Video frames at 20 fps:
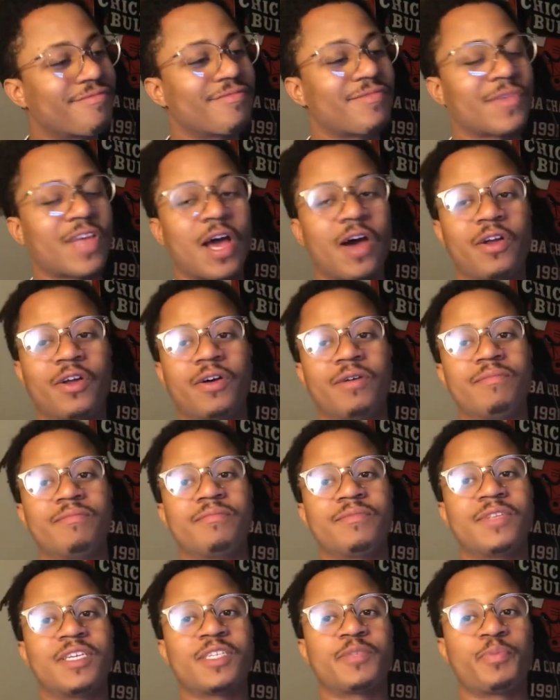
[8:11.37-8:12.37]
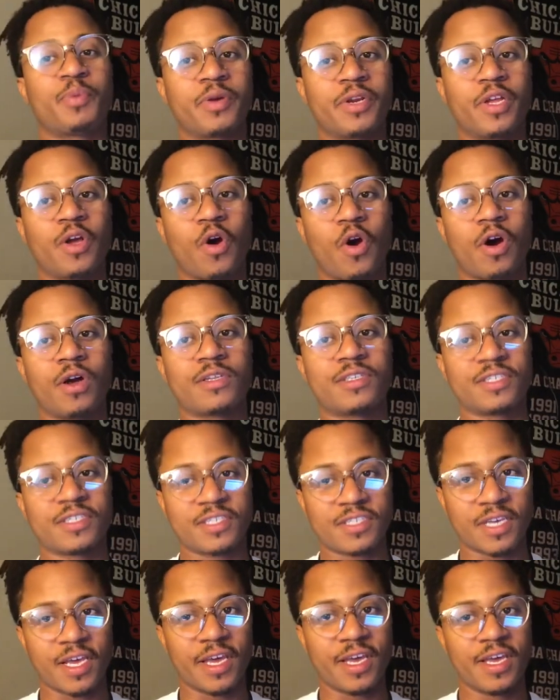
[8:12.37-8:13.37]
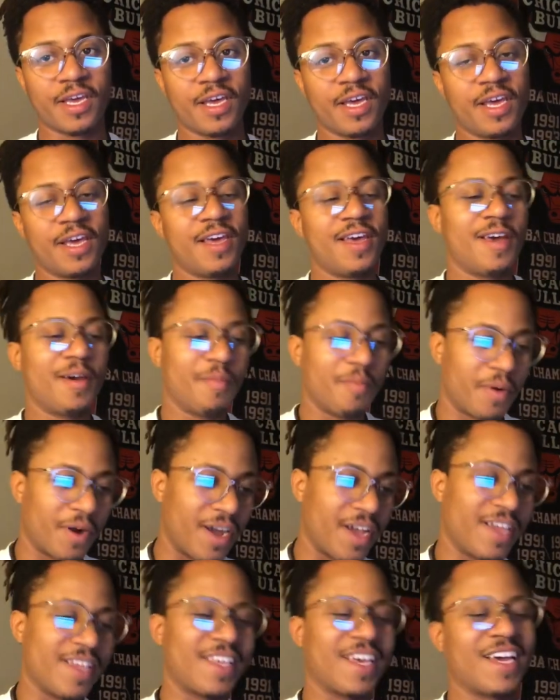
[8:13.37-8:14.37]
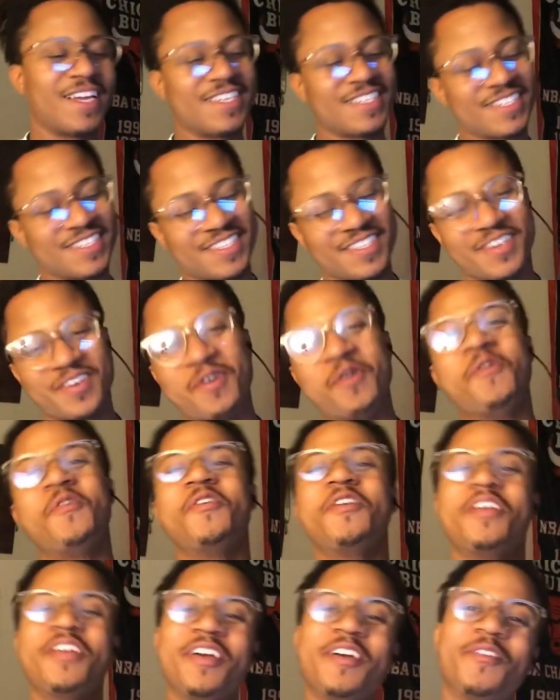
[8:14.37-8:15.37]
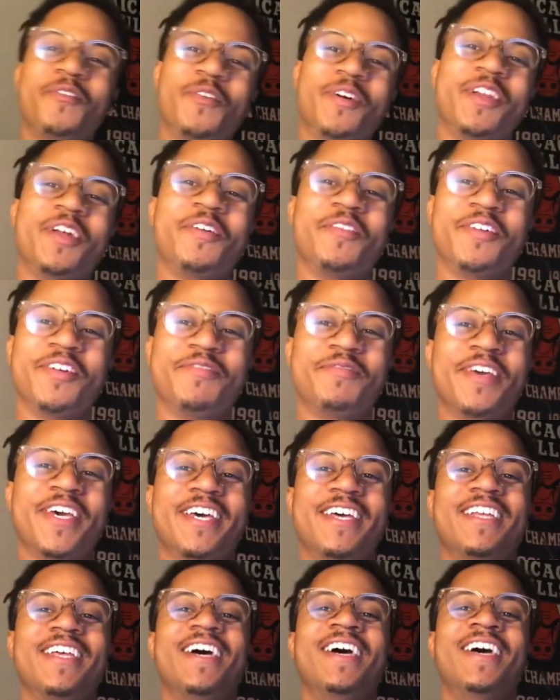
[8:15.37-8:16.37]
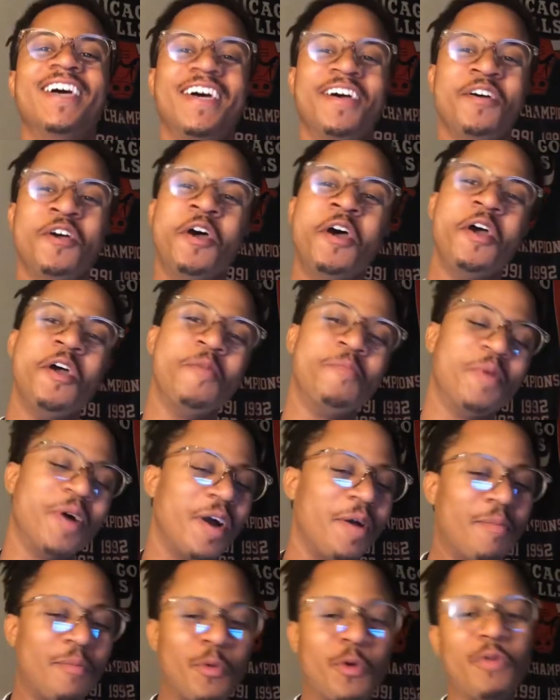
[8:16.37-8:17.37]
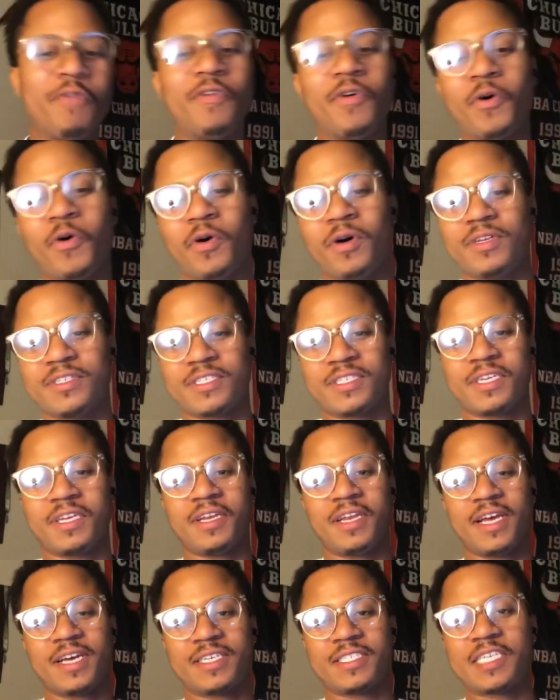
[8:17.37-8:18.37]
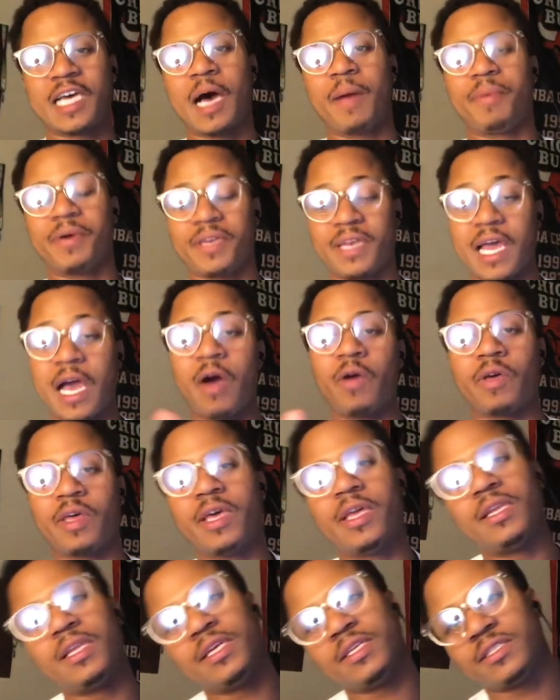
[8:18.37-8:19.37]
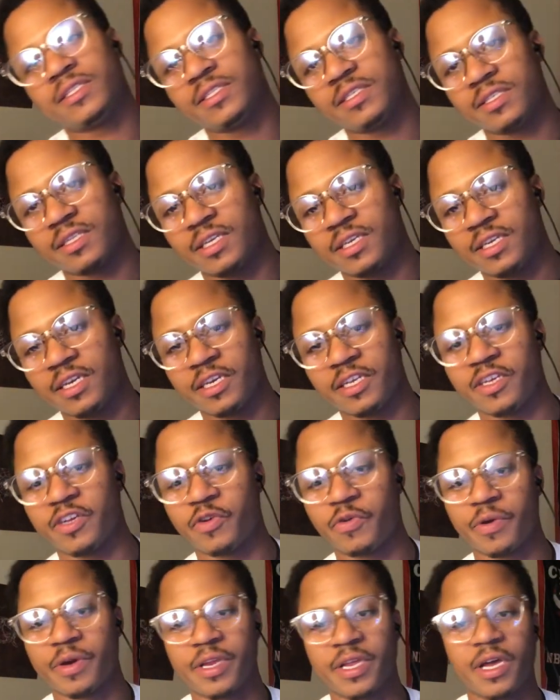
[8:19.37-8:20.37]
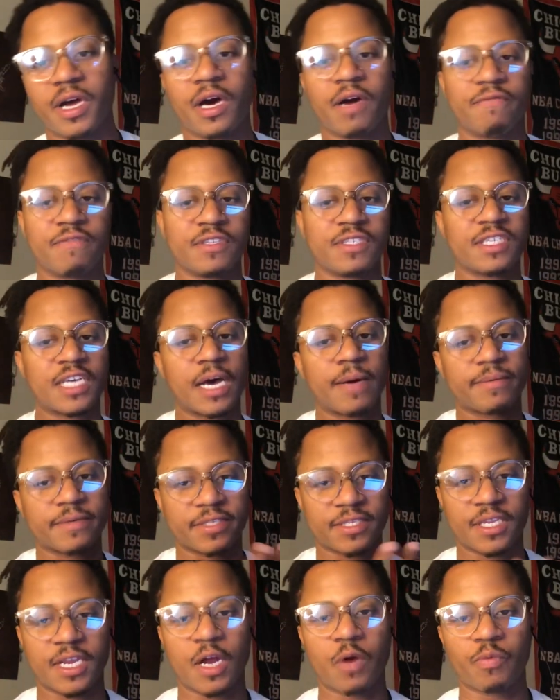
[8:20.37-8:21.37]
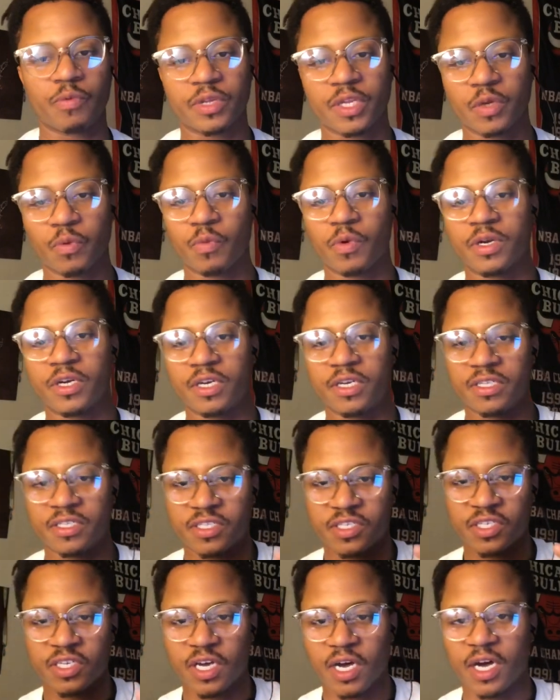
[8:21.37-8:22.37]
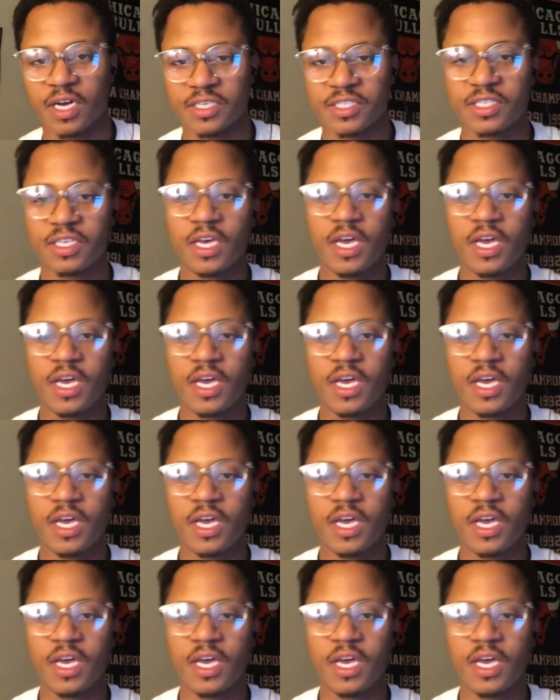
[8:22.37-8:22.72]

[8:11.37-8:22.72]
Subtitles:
I don't know, that's pretty hard to say. But yeah, and still, whatever, man. But moving on to the next topic, now getting into the nitty-gritty of the topics that I really want to discuss.